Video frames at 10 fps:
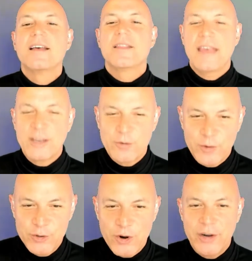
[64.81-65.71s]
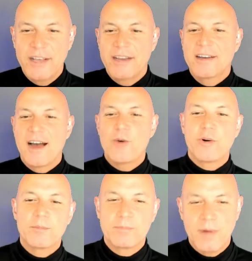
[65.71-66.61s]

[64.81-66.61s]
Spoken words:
Thank you for joining our